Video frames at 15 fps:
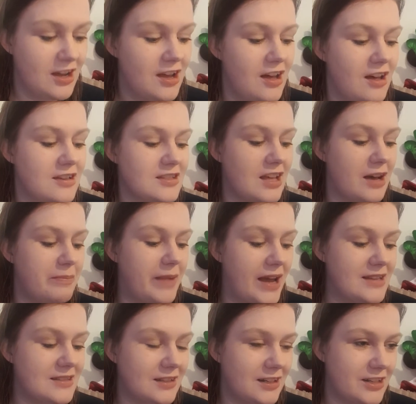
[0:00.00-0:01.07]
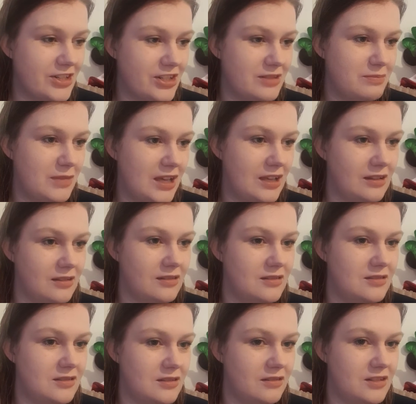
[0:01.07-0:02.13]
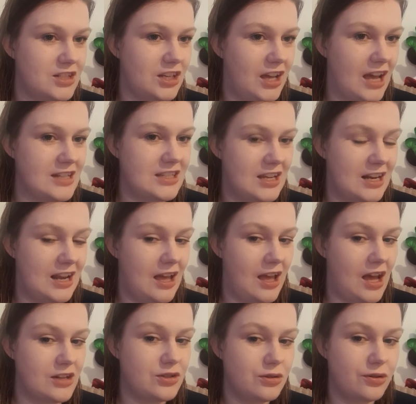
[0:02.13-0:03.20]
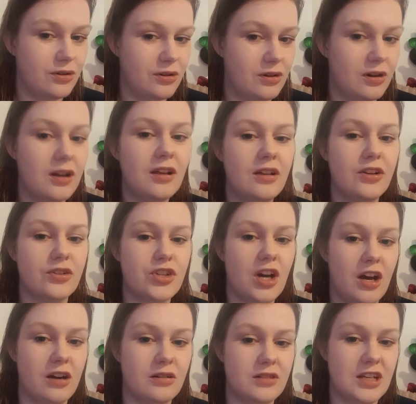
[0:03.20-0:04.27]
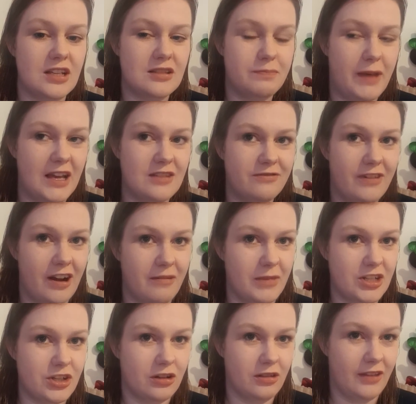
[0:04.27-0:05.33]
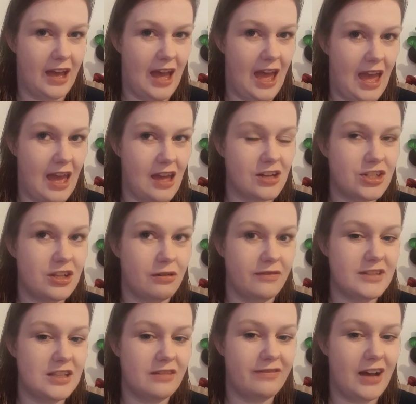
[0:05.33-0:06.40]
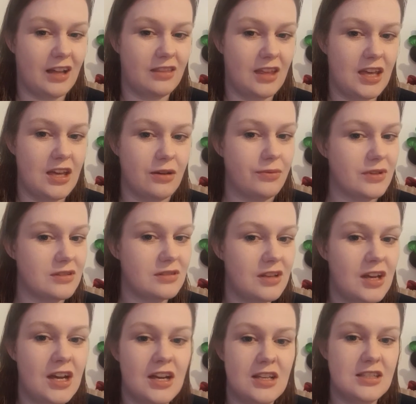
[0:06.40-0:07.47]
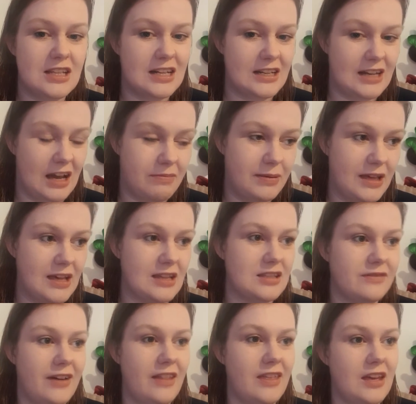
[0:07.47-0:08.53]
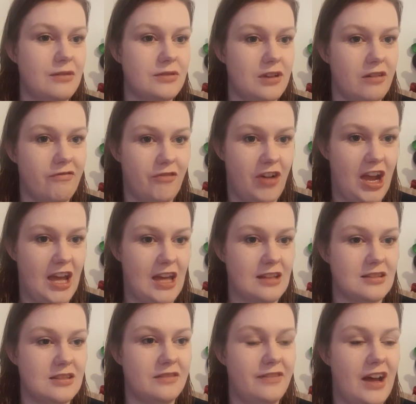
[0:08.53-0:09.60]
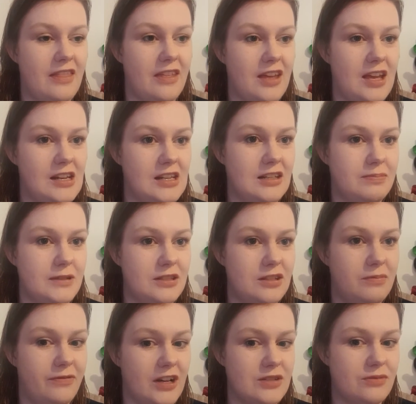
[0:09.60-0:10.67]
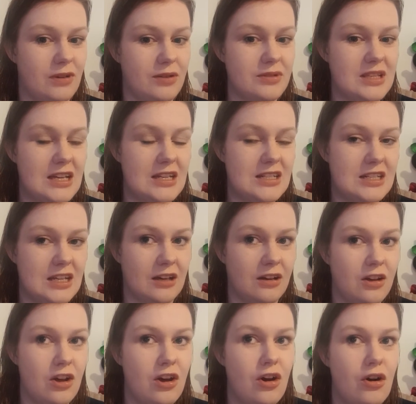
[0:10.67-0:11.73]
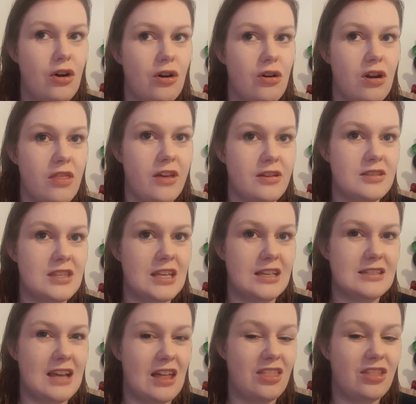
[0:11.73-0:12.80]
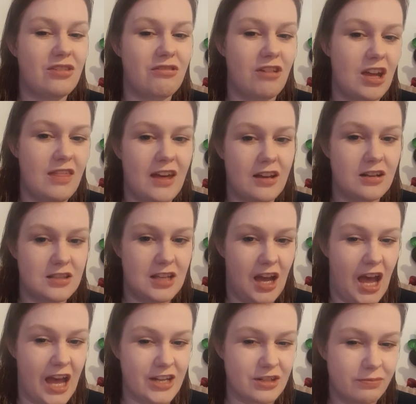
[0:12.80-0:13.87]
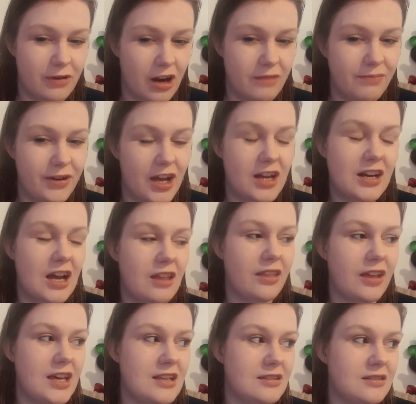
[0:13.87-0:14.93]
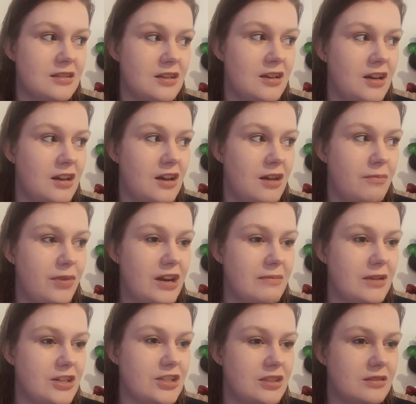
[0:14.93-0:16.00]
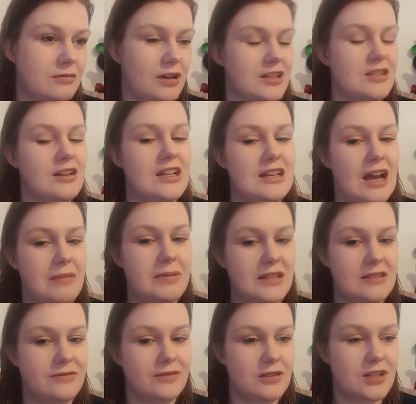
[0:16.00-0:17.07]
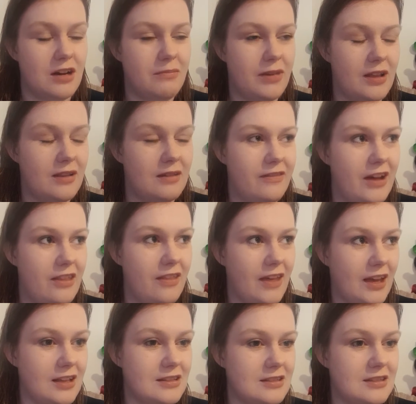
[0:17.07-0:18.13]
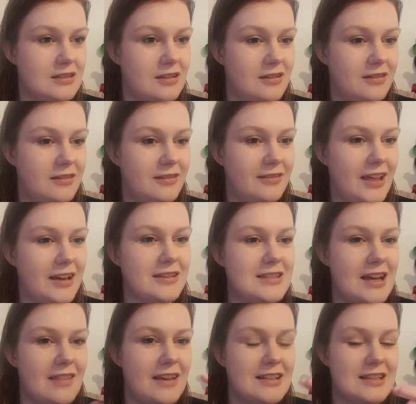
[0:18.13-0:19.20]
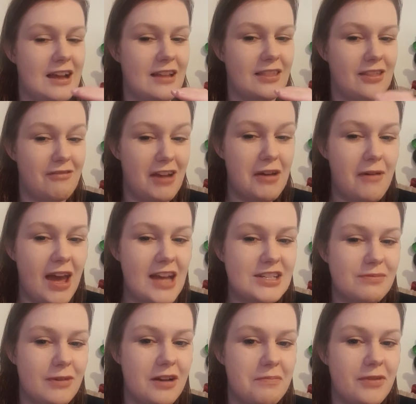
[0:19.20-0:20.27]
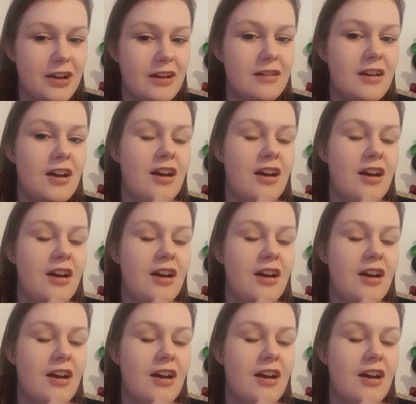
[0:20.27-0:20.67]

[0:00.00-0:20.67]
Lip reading: So that basically just means to get DLA at all, your child, it's based very much on their age. So obviously the fact that he was still in nappies, the fact that he was on reins, the fact that he needed to be supervised while he was eating, all of those things at 3 they can say are age appropriate. Now that he's pretty much, he's not in nappies full time, but the fact that they could say things that are 3 were age appropriate.